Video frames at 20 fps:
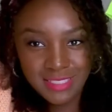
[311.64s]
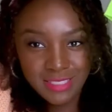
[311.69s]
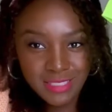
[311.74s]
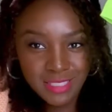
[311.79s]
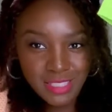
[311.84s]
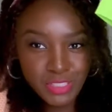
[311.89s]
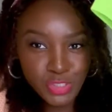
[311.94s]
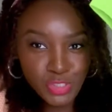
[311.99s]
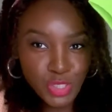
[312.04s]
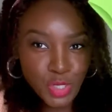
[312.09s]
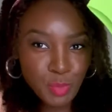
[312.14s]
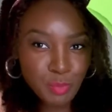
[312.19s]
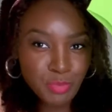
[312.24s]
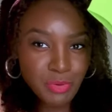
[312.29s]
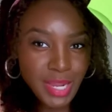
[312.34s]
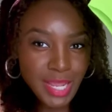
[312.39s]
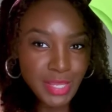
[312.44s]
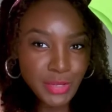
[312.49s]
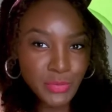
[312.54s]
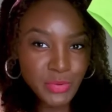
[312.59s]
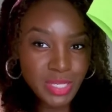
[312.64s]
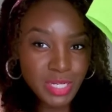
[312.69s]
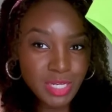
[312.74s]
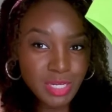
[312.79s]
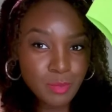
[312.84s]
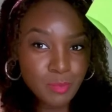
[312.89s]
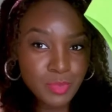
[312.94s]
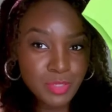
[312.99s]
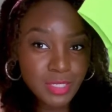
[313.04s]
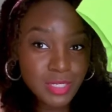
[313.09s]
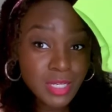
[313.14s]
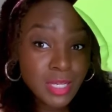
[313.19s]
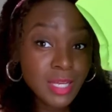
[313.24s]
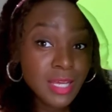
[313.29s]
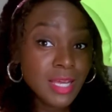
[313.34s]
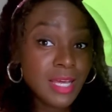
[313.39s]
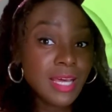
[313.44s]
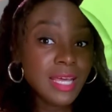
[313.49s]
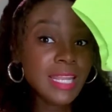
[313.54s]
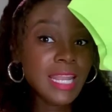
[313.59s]
t-shirt, bright green number.
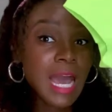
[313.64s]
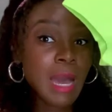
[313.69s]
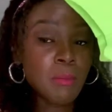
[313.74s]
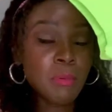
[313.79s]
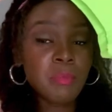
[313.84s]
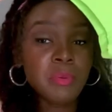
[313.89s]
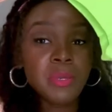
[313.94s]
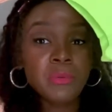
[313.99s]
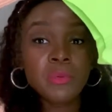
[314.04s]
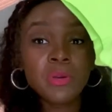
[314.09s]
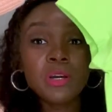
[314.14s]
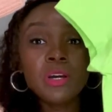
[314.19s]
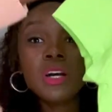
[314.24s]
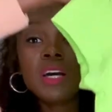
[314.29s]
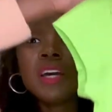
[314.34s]
Now I'm gonna be real,